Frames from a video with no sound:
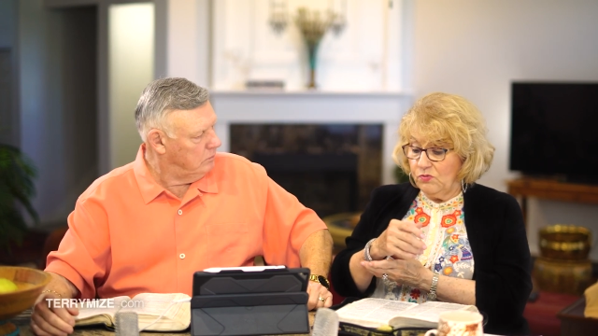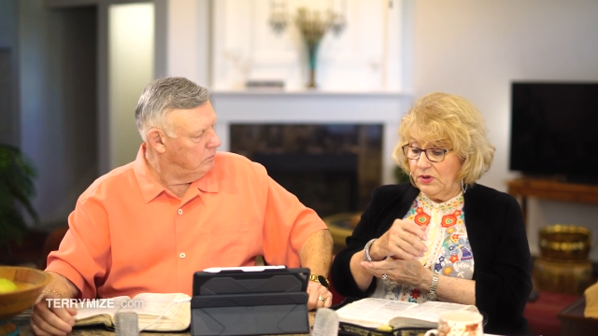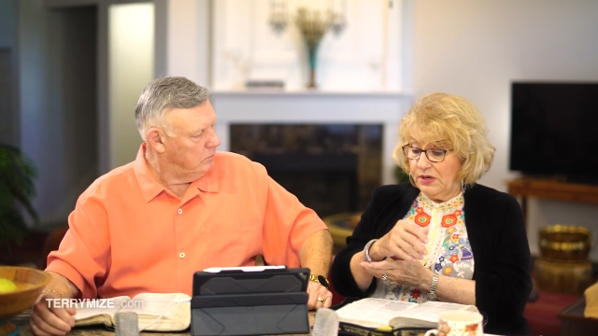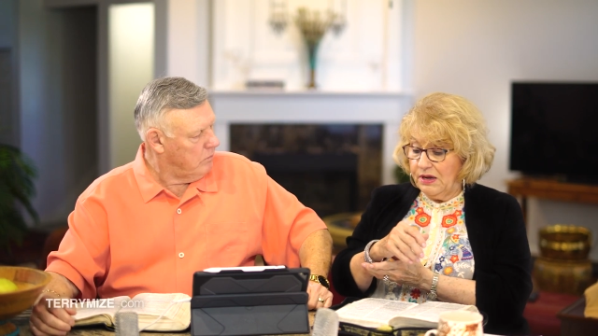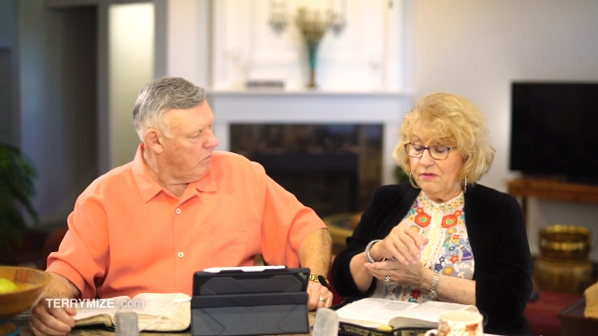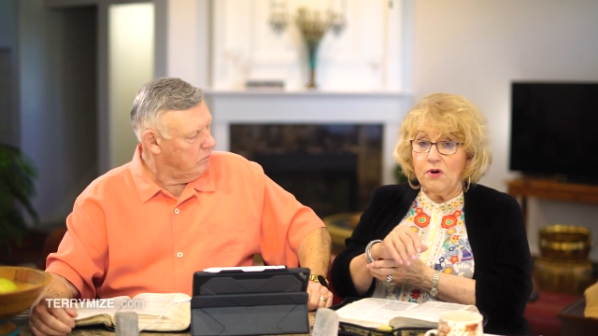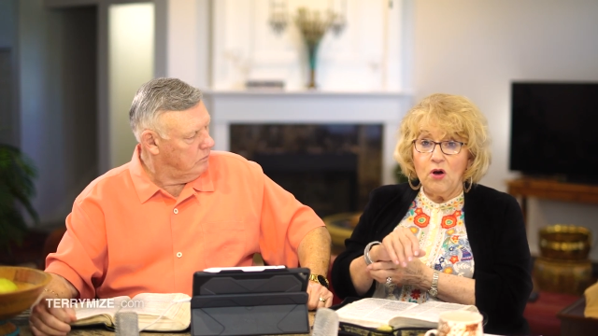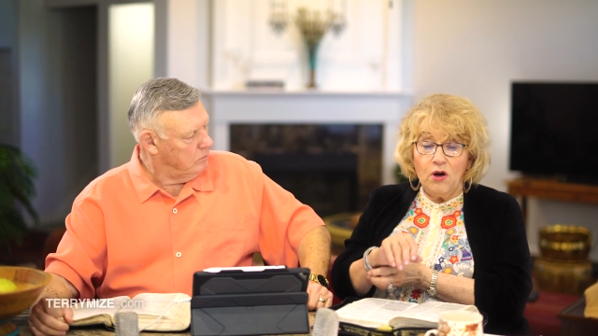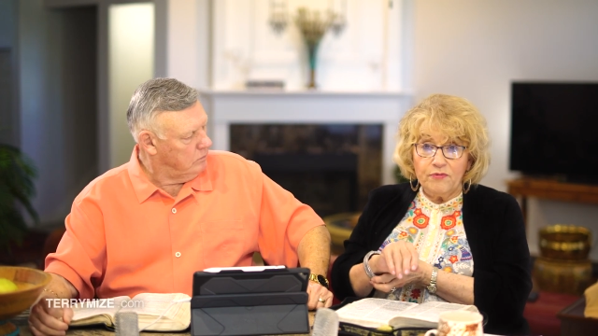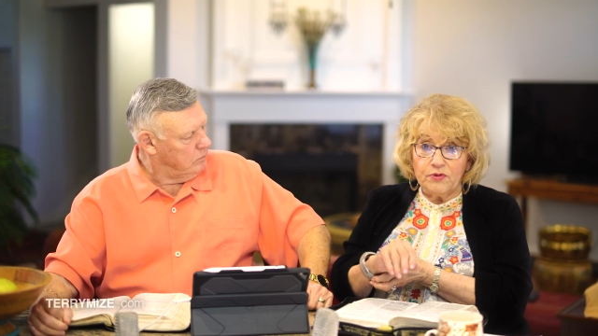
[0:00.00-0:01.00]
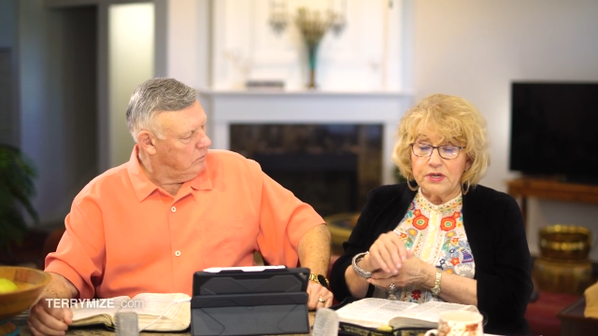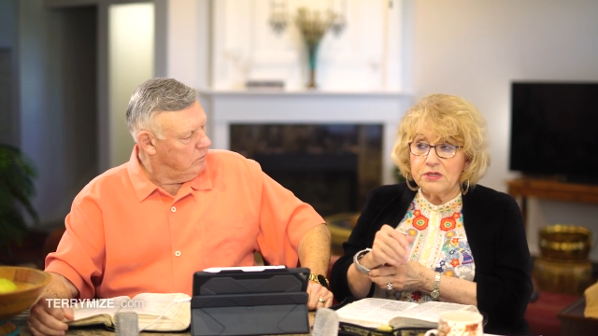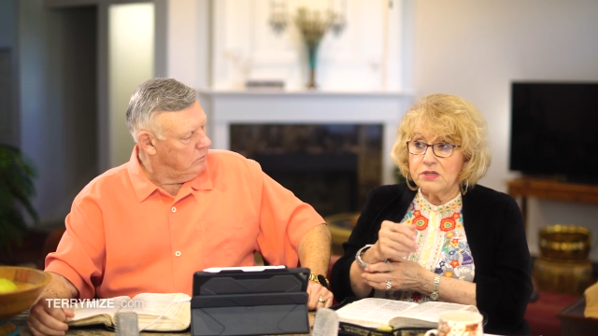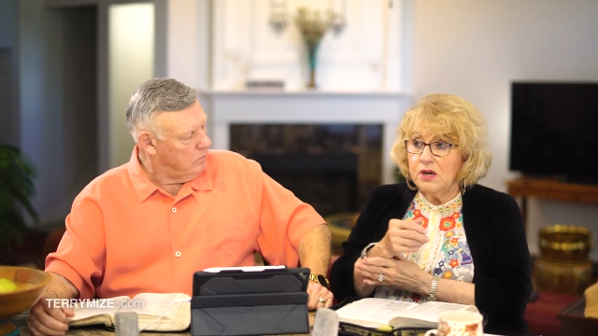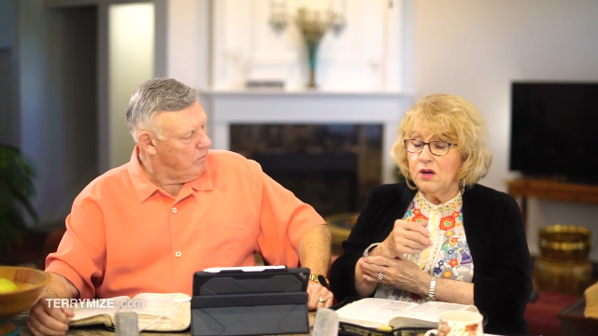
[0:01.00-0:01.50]
Speaker 1: We'd give
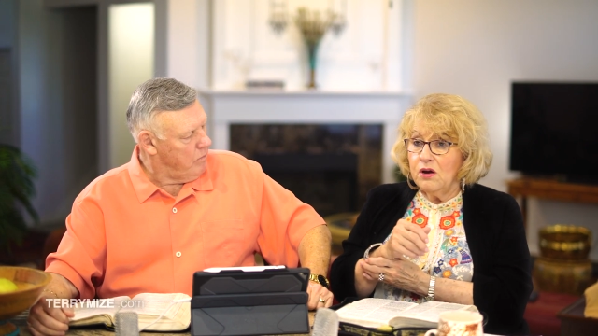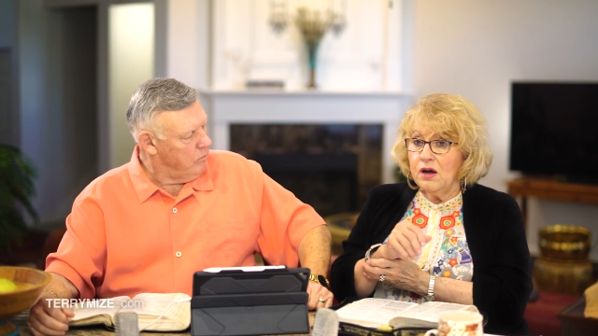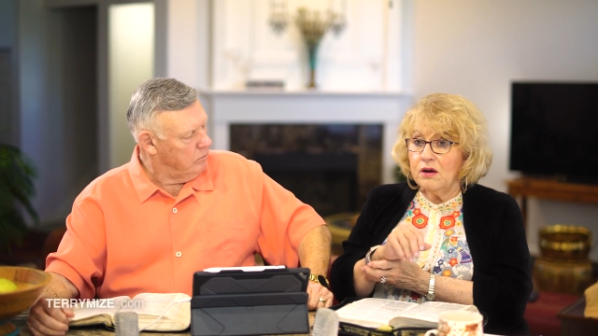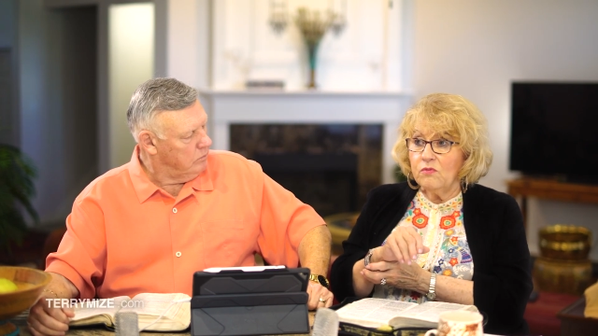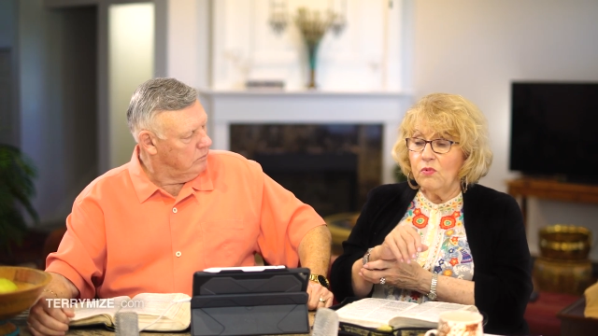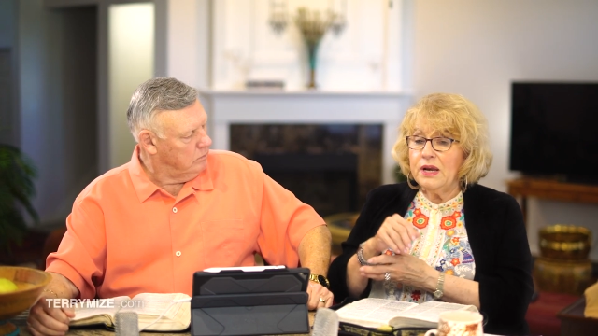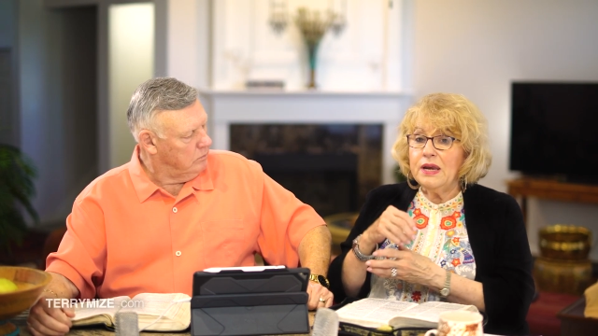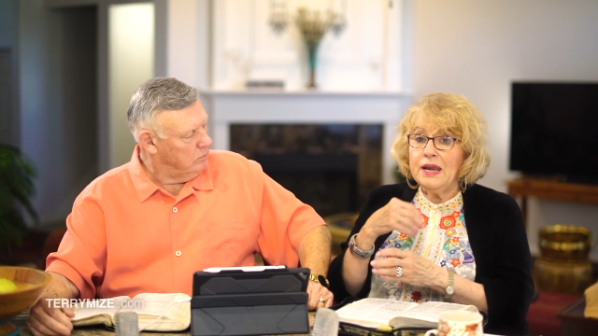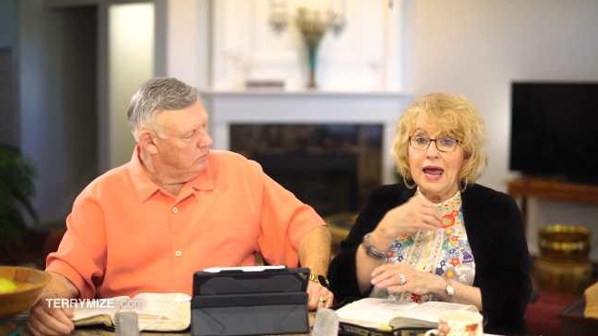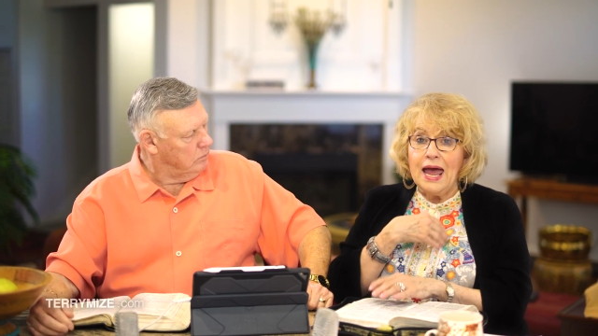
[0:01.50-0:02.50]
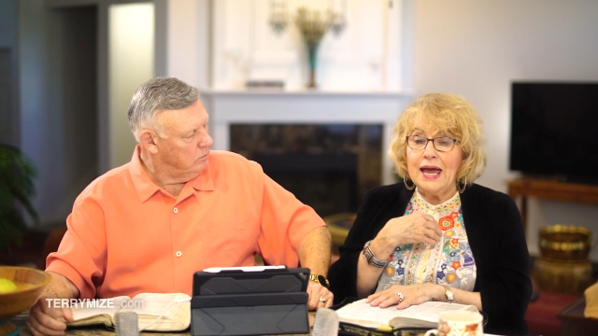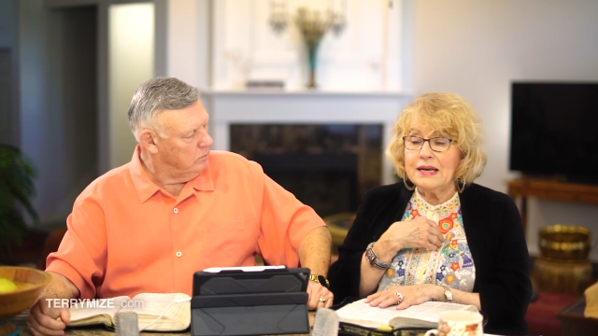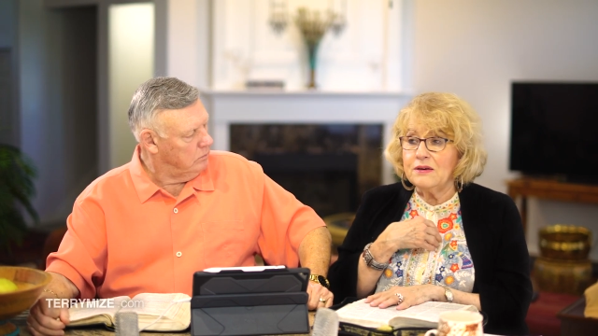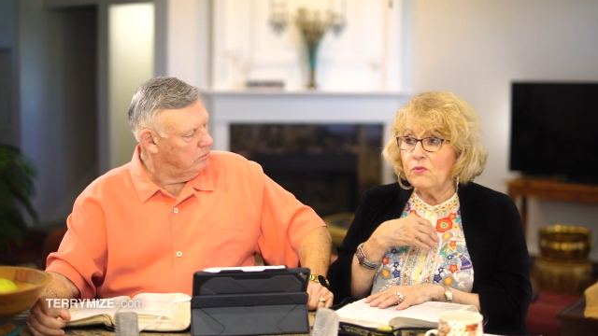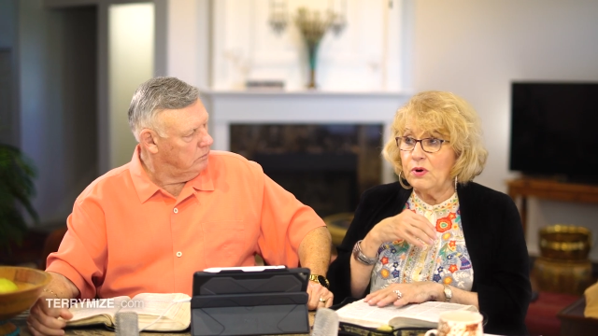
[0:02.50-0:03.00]
offerings. Uh, we didn't
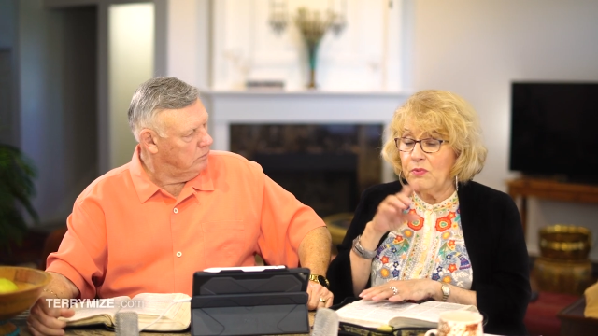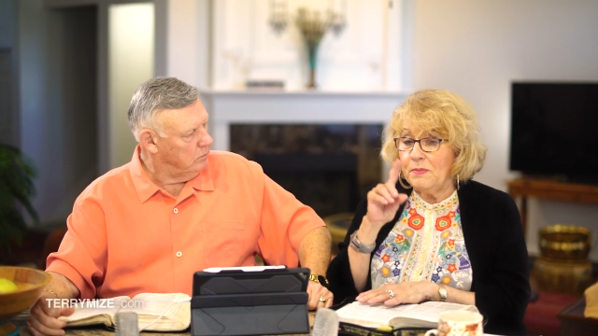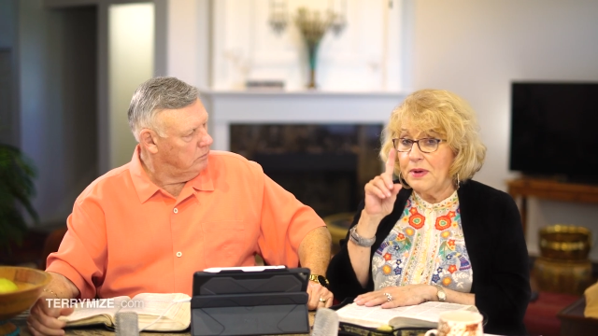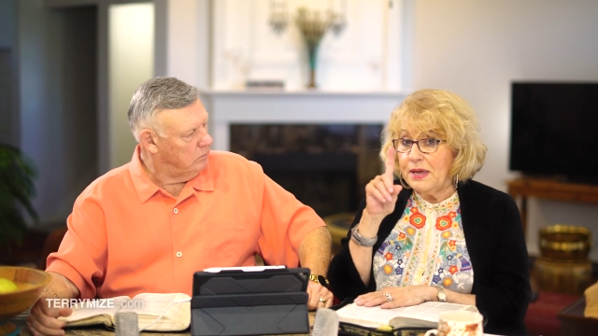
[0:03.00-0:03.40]
act. We, we,